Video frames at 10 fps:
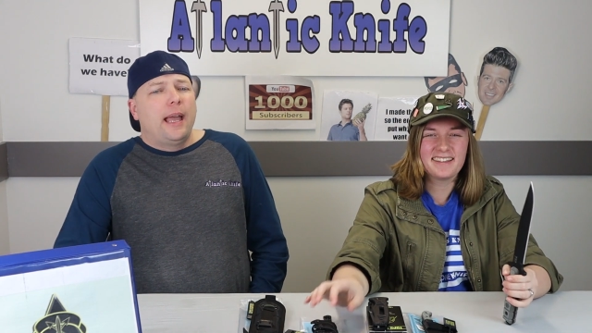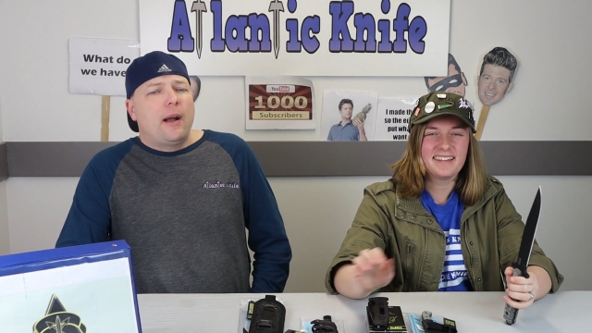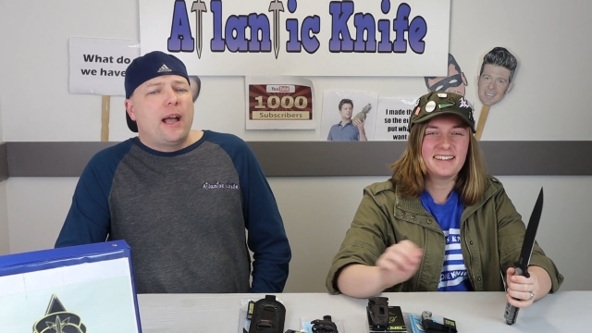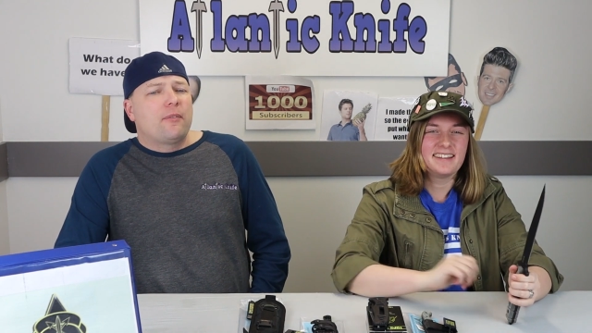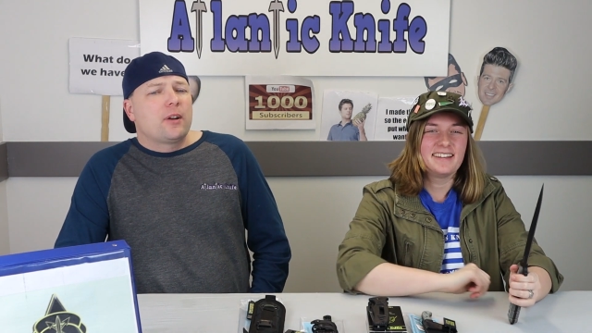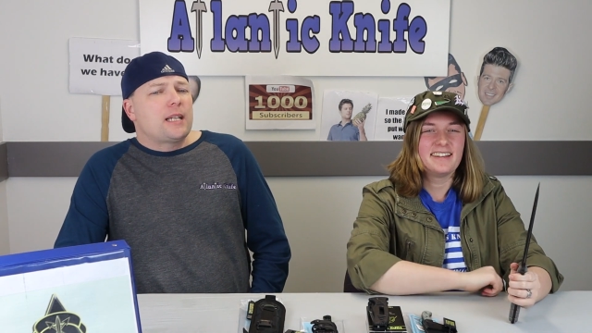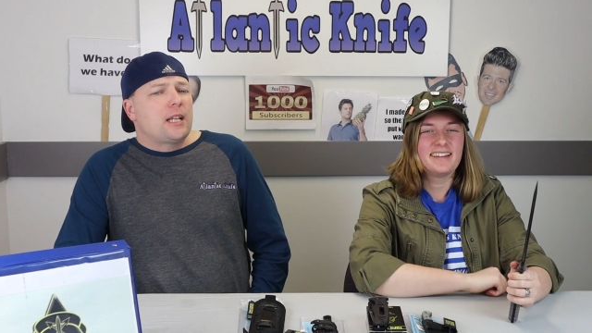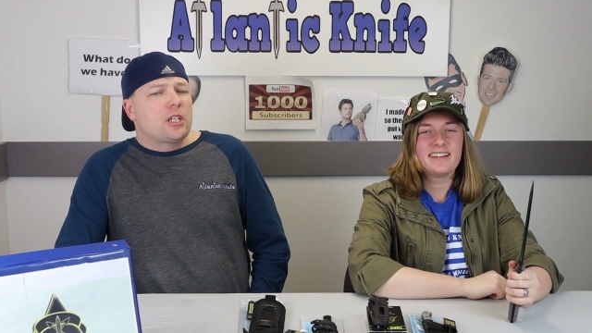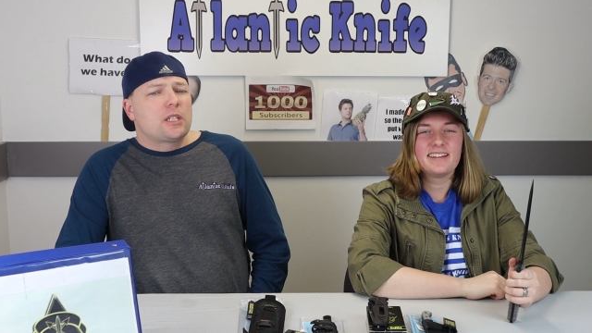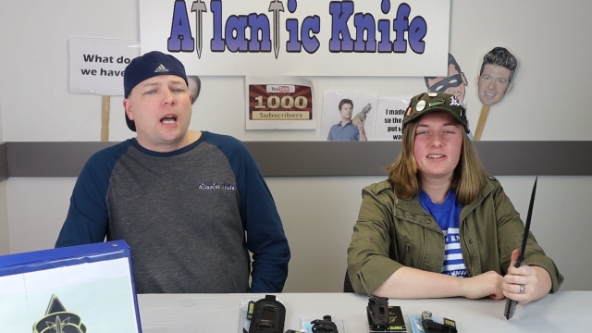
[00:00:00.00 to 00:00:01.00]
Speaker 1: However, it's
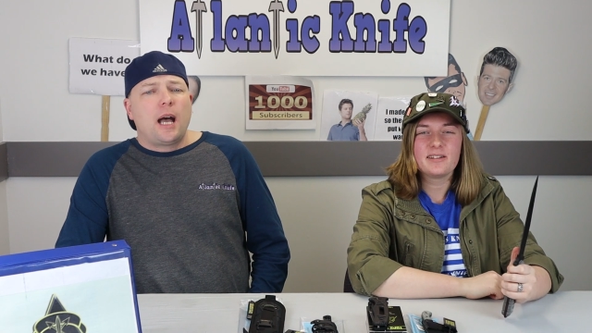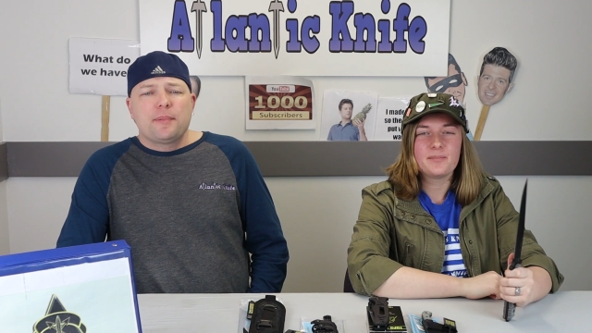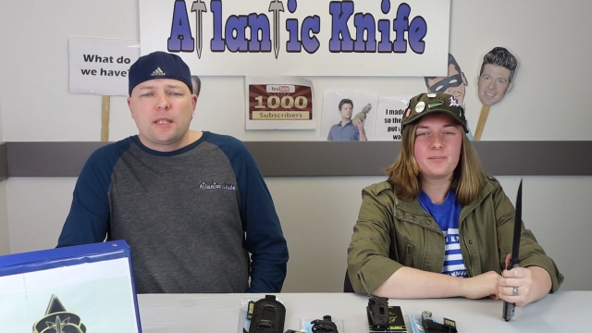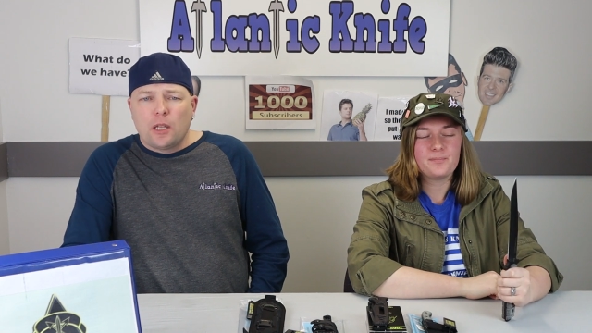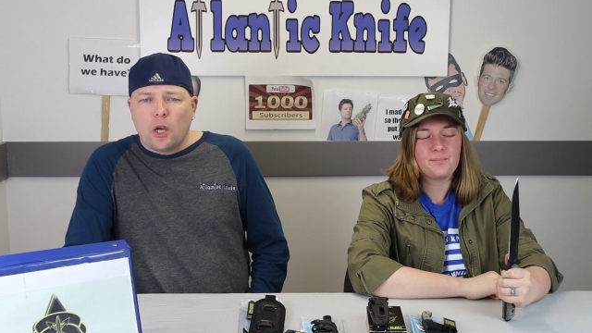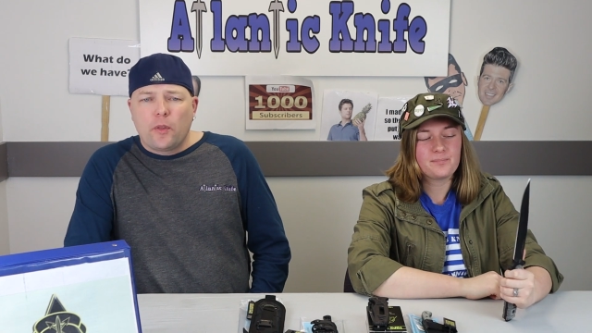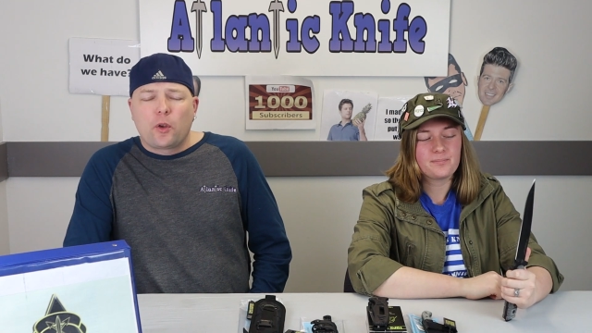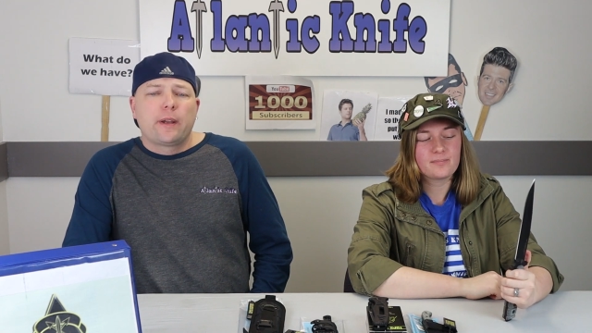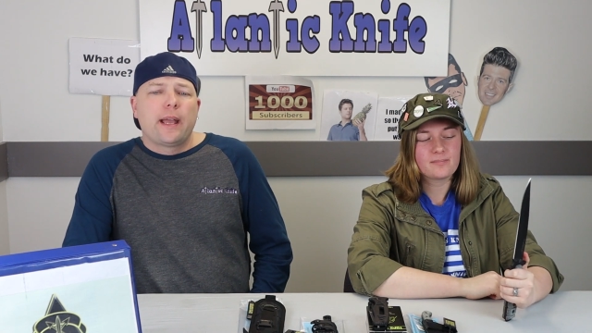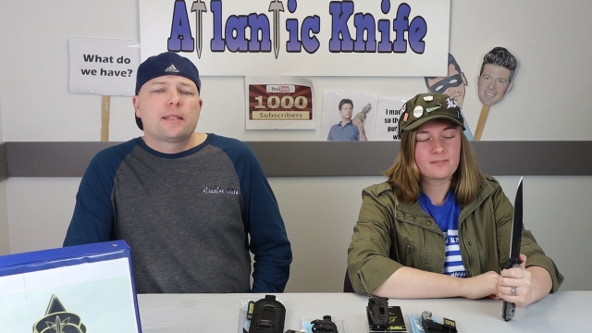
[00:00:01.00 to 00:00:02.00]
not just Tops alone that
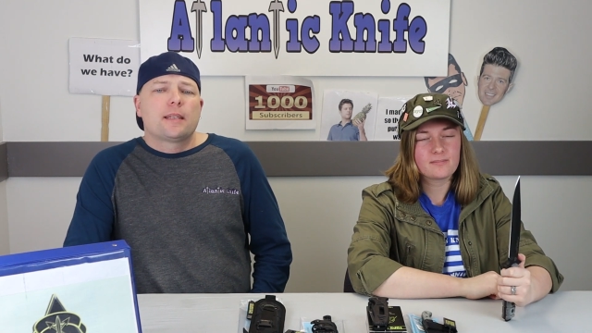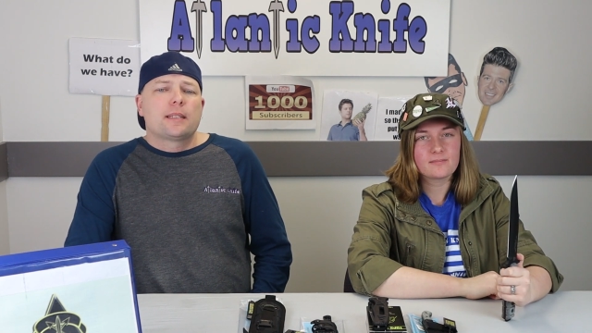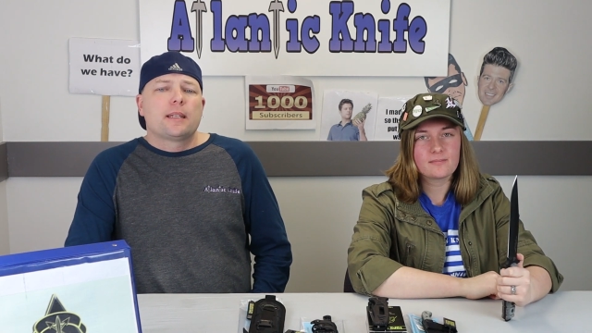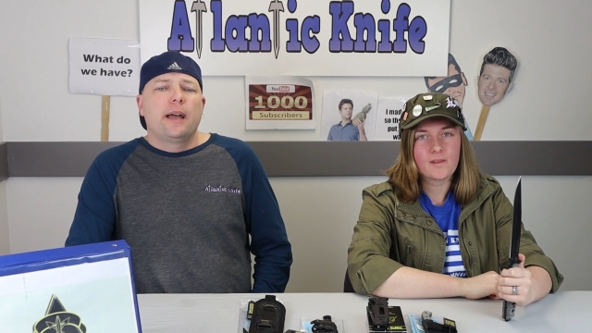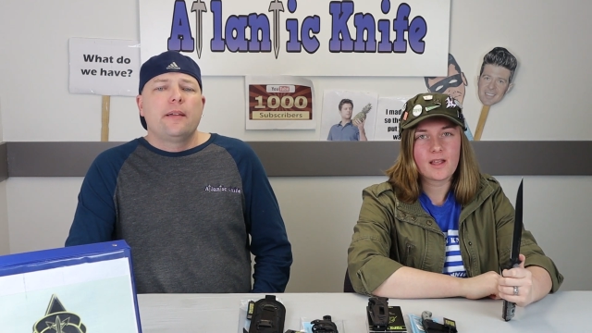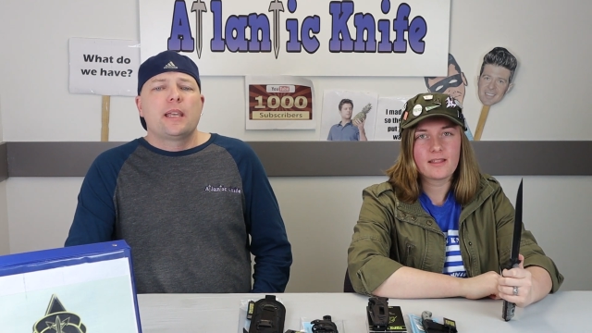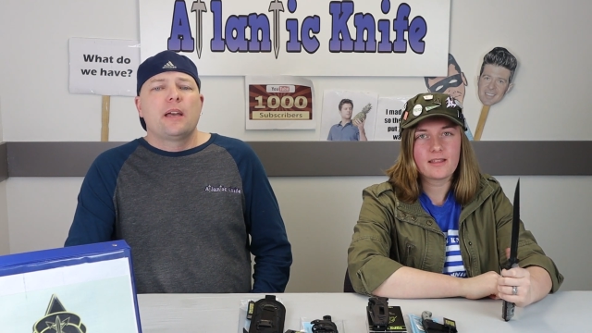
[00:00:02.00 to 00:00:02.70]
creates these knives.